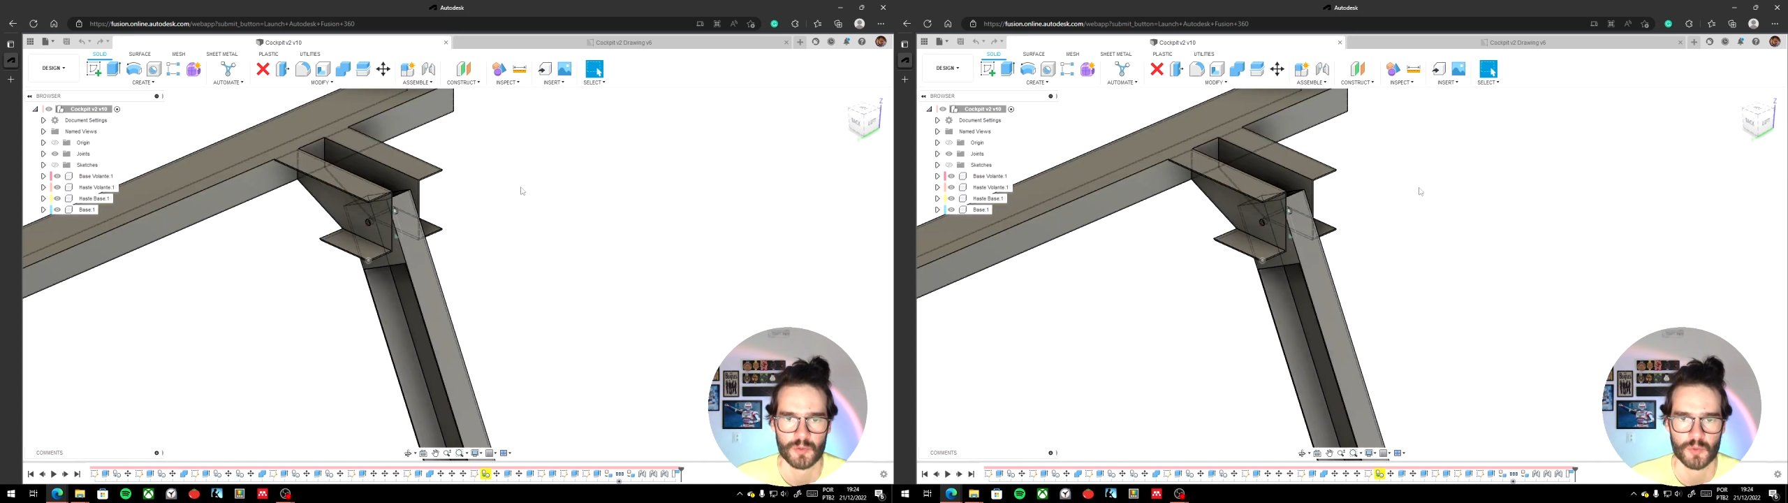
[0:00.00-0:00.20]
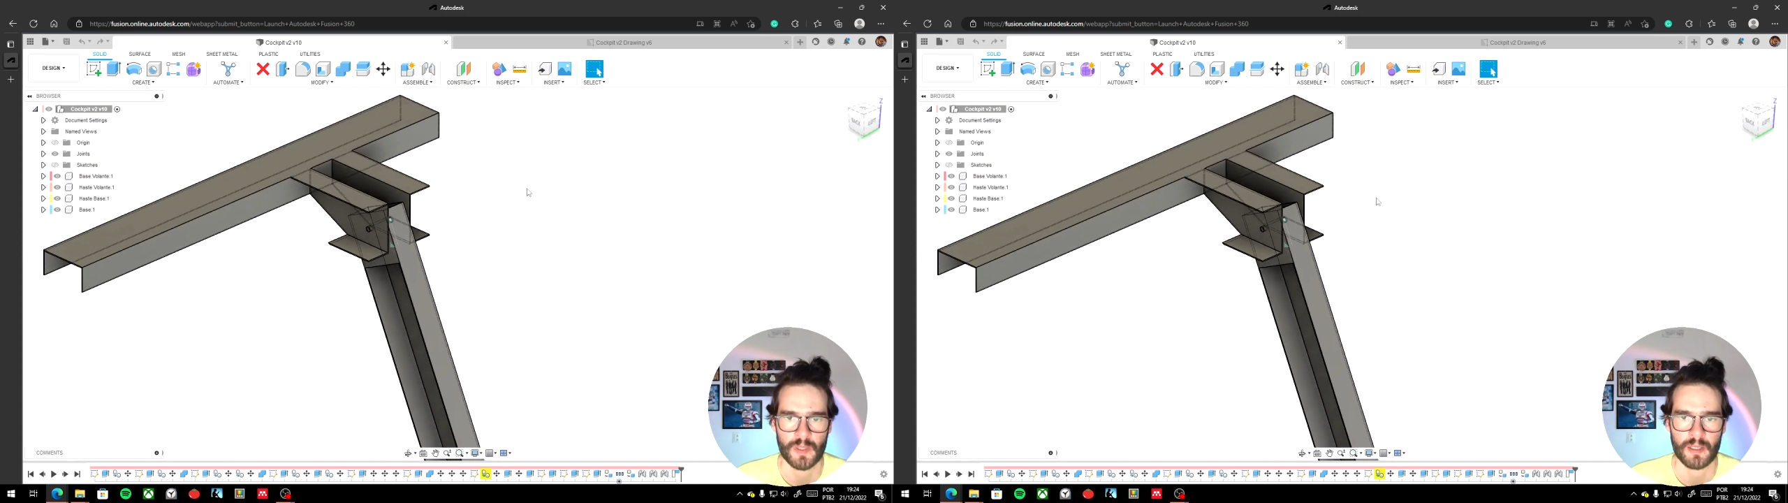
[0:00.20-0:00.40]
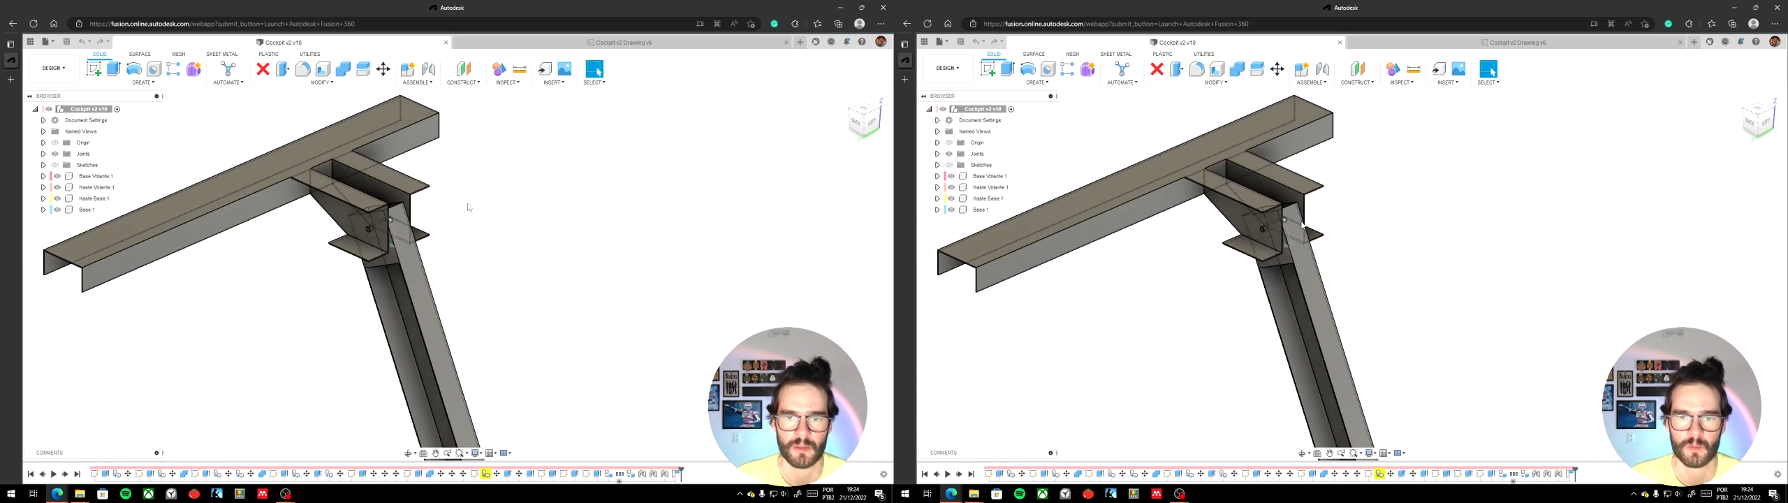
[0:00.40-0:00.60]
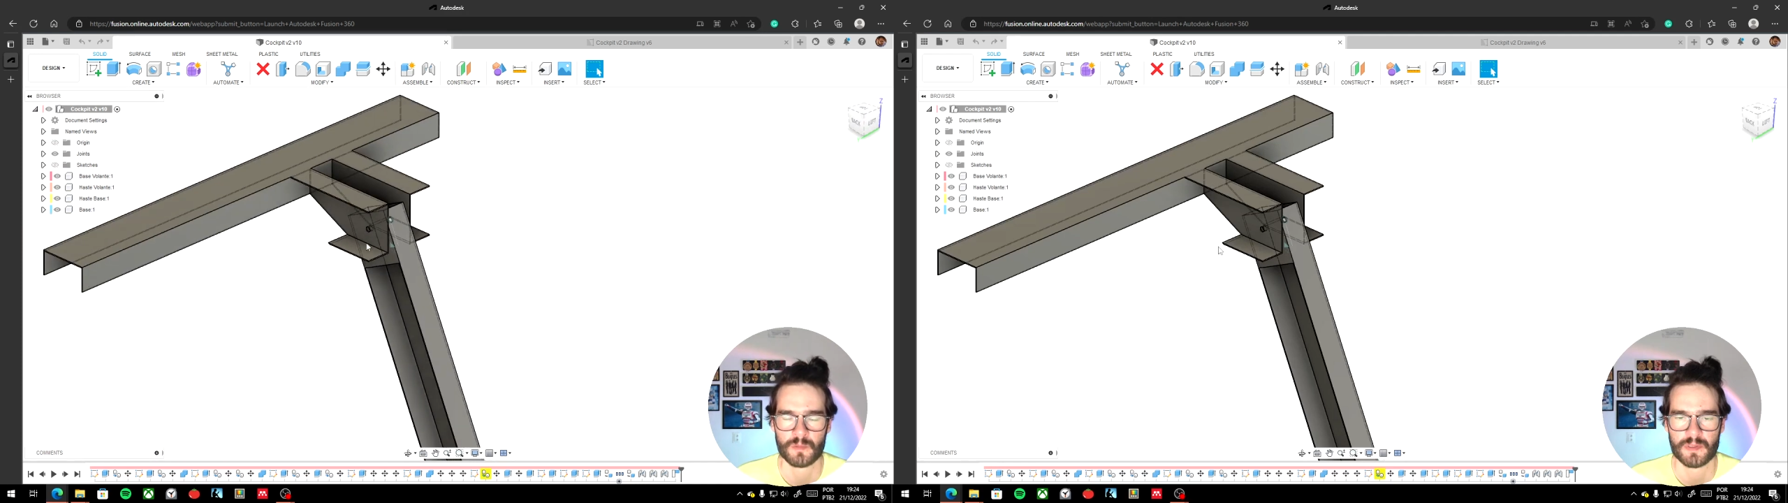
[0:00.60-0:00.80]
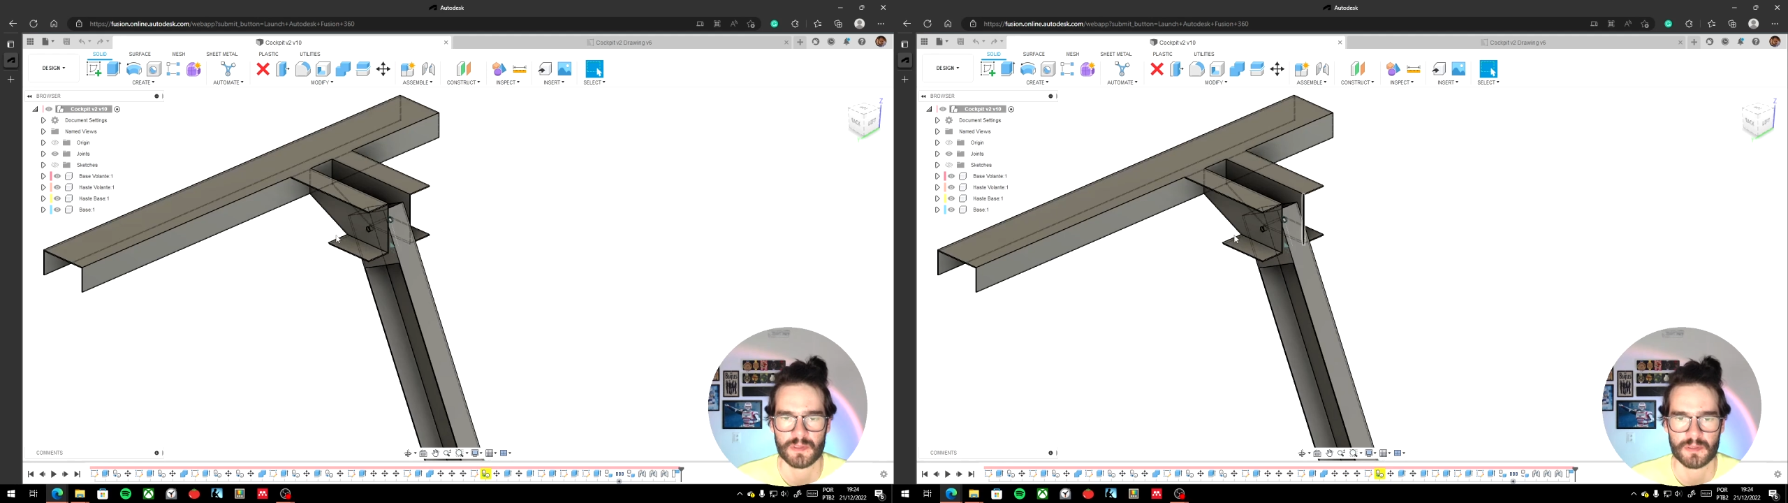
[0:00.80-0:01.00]
to allow
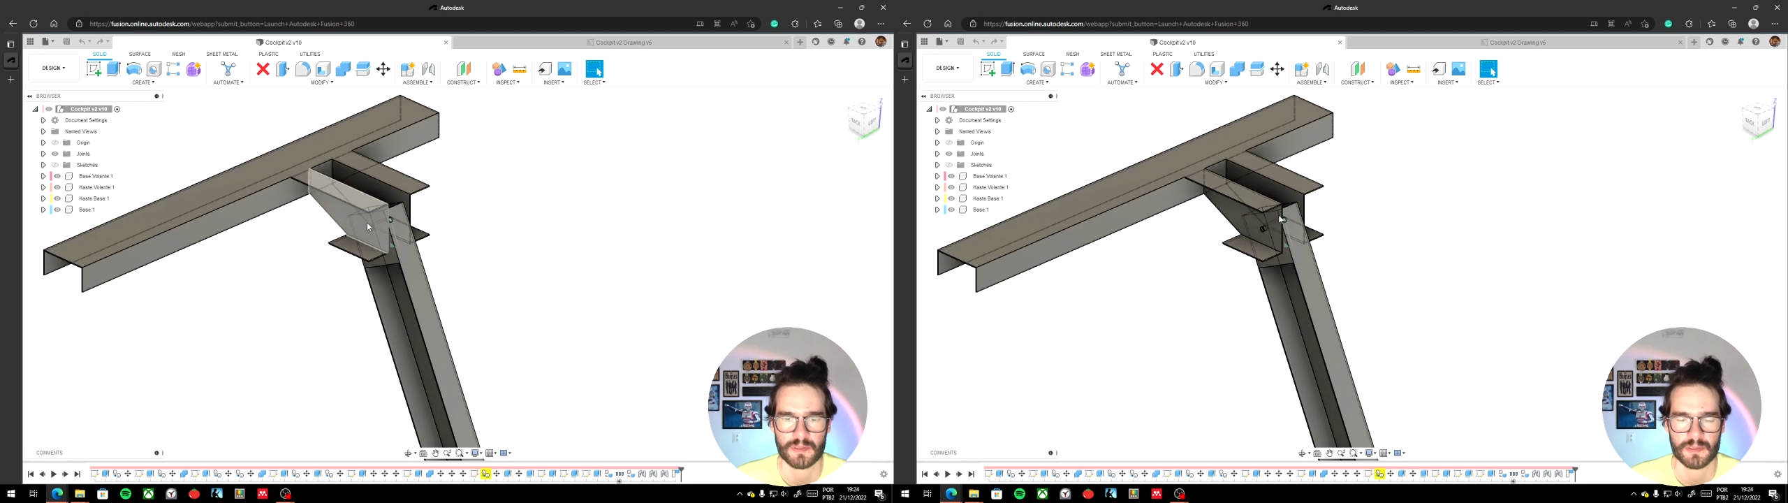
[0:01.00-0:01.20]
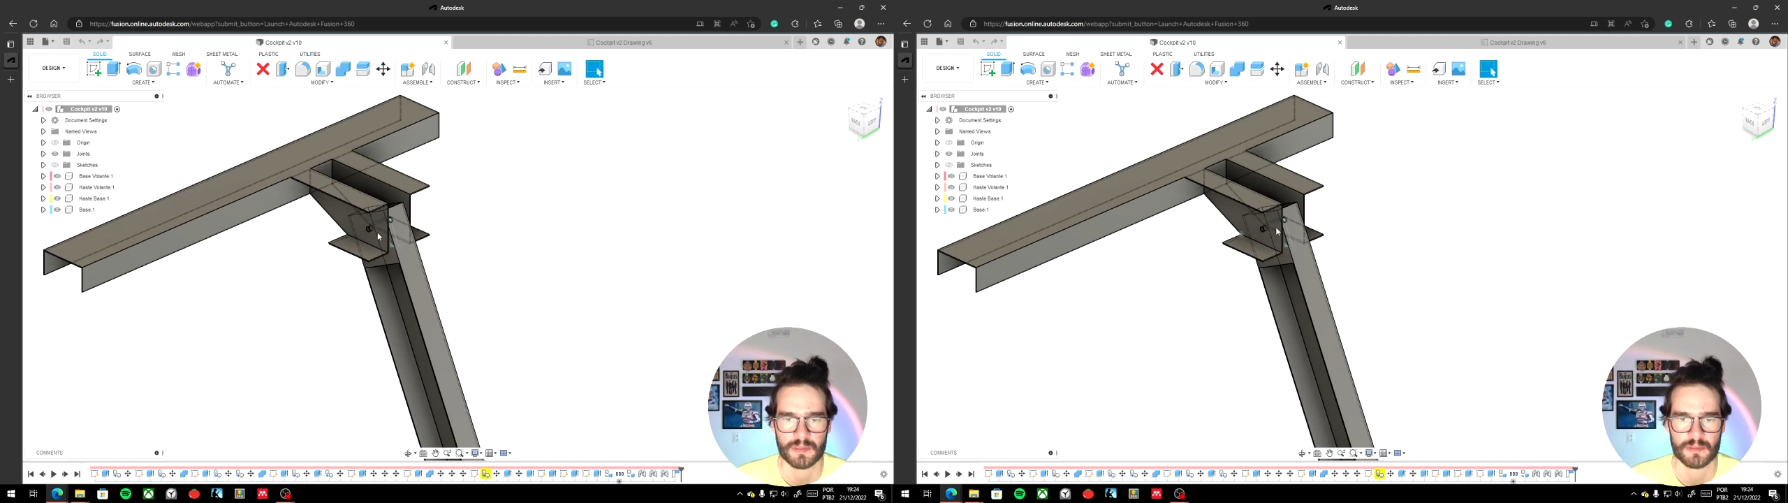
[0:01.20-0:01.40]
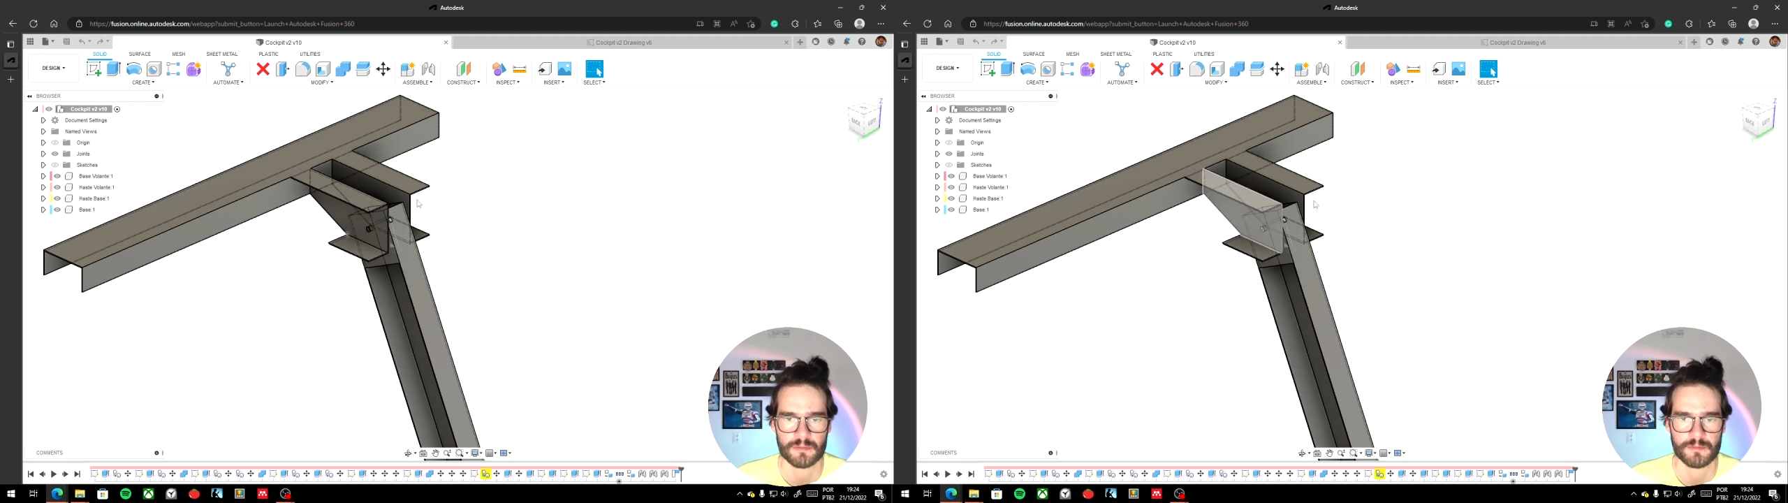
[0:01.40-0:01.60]
the, the